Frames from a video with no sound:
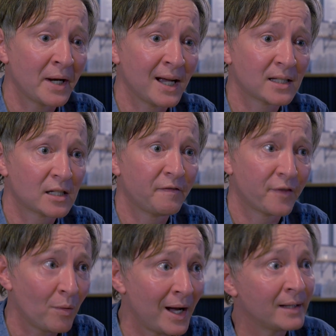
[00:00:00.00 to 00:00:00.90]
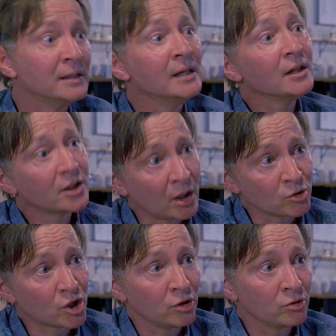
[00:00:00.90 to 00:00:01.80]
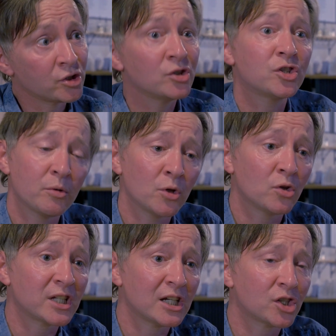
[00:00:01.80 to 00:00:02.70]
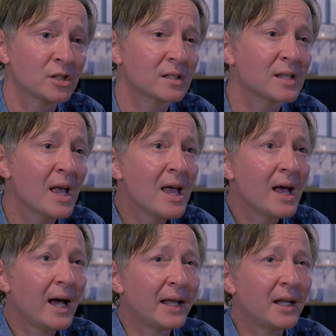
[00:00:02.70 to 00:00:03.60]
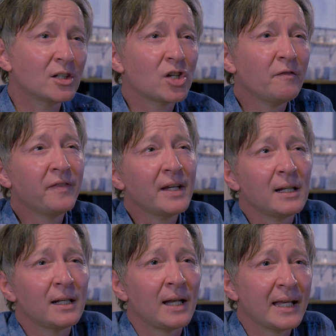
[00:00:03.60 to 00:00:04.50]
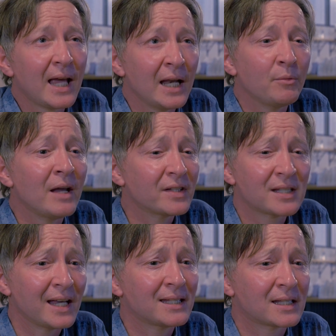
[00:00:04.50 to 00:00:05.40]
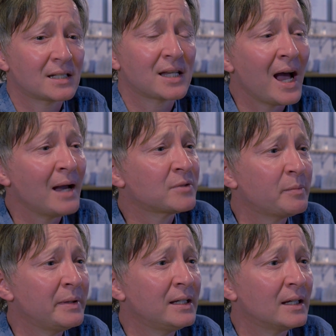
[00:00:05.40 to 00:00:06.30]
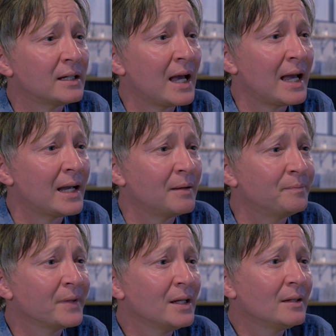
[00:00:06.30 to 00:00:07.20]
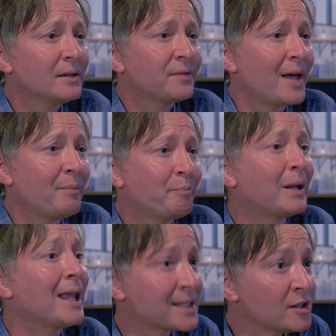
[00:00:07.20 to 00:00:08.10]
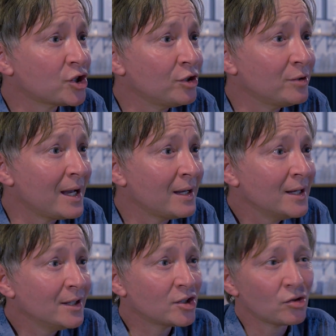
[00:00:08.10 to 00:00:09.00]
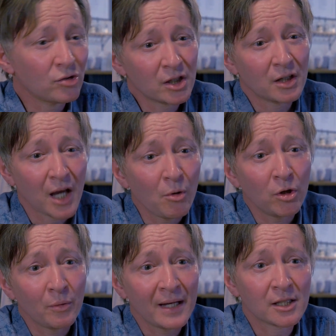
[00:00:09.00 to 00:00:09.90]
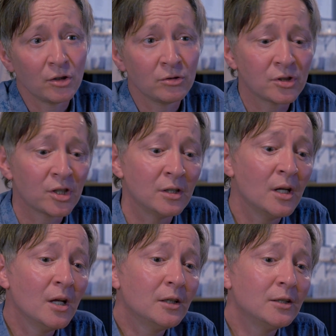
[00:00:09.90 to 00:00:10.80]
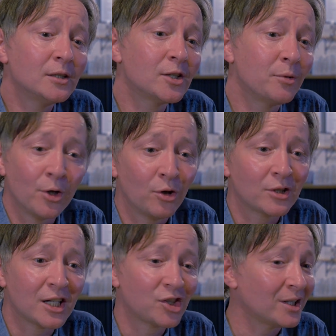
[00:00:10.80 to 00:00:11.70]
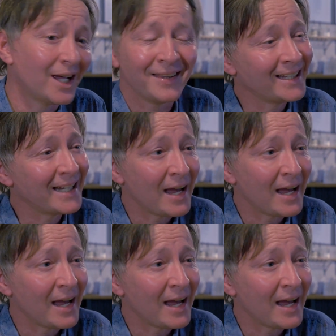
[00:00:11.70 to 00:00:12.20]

and actor for a while, going to London, doing auditions, and I don't feel like anyone ever takes the time to be um, that pleasant to you. You sort of go all the way to London, you do an audition, and then